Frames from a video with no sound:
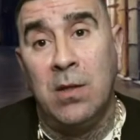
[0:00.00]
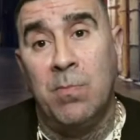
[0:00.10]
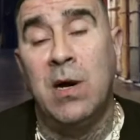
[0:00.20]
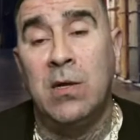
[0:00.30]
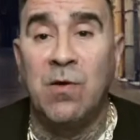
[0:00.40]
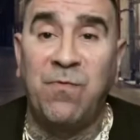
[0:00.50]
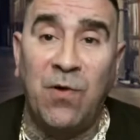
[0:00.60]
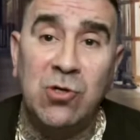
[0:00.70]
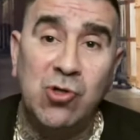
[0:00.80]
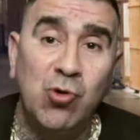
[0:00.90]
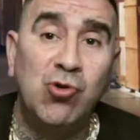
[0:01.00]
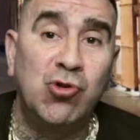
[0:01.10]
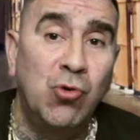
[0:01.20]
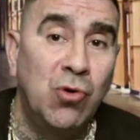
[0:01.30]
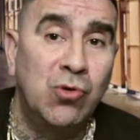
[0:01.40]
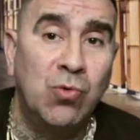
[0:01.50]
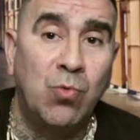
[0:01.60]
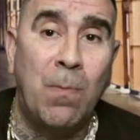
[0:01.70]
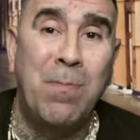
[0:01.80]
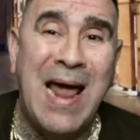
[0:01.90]
But the first Zoot Suiters
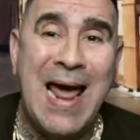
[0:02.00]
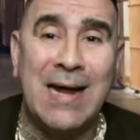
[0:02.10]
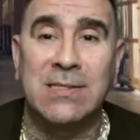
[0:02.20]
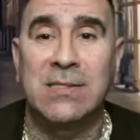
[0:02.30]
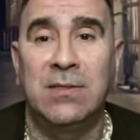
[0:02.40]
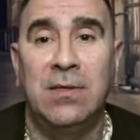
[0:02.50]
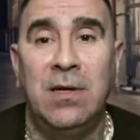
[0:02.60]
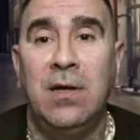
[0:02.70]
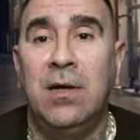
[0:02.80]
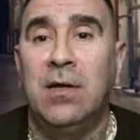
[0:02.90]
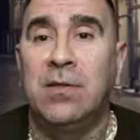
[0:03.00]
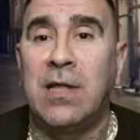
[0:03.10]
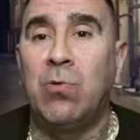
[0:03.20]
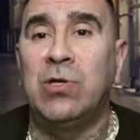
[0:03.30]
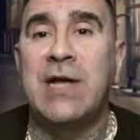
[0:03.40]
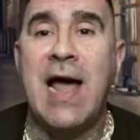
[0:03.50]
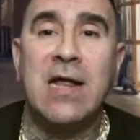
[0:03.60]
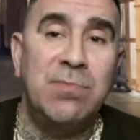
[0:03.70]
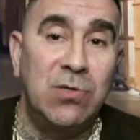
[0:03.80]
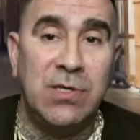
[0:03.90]
were blacks. They were
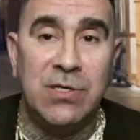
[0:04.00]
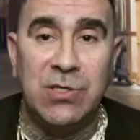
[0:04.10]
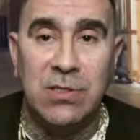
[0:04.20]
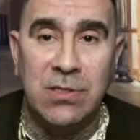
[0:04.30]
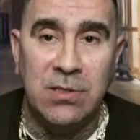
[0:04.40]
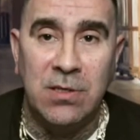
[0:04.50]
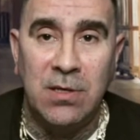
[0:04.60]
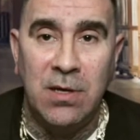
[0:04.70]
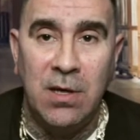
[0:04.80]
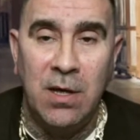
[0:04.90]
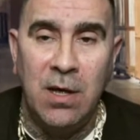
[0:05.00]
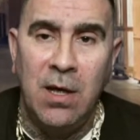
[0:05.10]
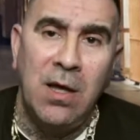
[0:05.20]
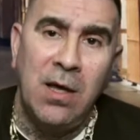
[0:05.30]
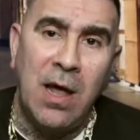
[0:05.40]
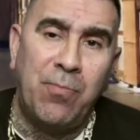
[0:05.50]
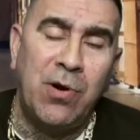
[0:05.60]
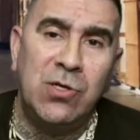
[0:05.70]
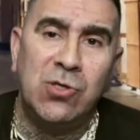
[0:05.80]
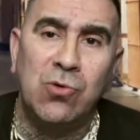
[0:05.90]
jazz musicians. And
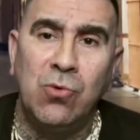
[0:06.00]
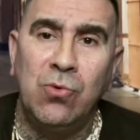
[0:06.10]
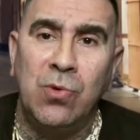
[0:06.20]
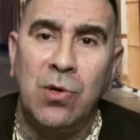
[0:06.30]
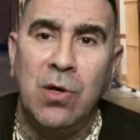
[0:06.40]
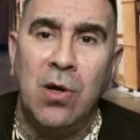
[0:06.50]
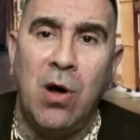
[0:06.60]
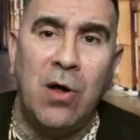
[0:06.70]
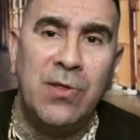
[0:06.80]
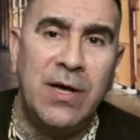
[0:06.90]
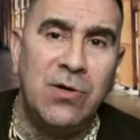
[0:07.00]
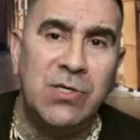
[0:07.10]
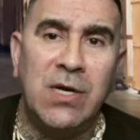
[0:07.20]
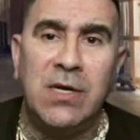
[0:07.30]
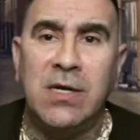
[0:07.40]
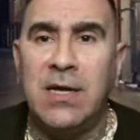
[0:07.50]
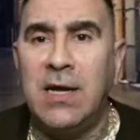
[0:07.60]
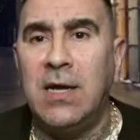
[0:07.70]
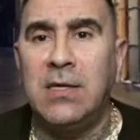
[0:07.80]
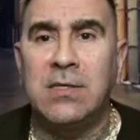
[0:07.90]
pretty soon, all the inner city
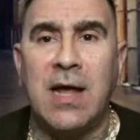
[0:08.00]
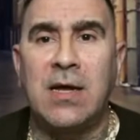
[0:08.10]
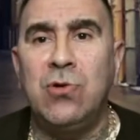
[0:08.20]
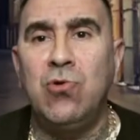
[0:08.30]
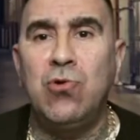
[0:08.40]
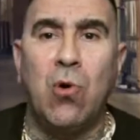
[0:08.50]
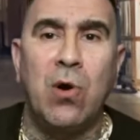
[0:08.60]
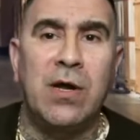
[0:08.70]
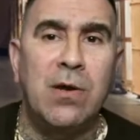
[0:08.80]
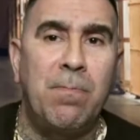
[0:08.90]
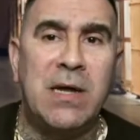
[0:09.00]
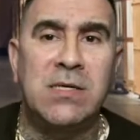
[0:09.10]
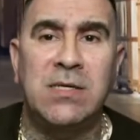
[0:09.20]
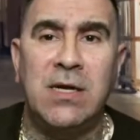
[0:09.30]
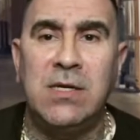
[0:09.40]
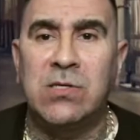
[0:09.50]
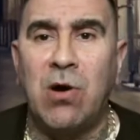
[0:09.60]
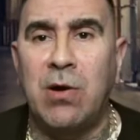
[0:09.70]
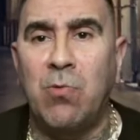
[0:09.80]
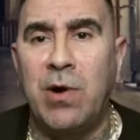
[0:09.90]
kids, like in New York and the big cities,
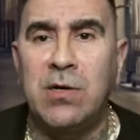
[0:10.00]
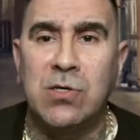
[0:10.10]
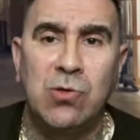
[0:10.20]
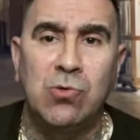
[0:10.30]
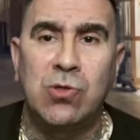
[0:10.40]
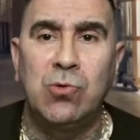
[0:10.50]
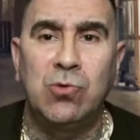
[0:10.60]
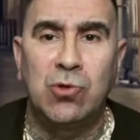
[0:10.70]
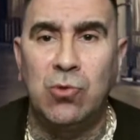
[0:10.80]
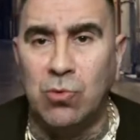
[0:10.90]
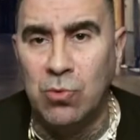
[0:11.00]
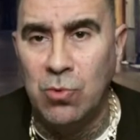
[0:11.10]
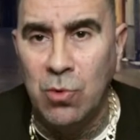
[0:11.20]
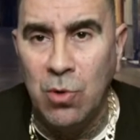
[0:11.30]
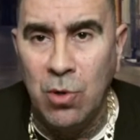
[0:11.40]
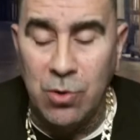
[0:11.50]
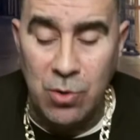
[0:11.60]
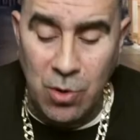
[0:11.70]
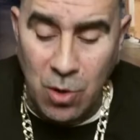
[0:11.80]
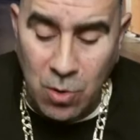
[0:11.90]
started wearing the Zoot Suit too,
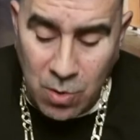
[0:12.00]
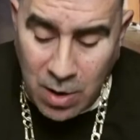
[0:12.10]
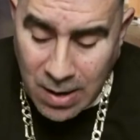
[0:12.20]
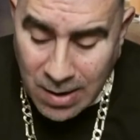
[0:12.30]
you know.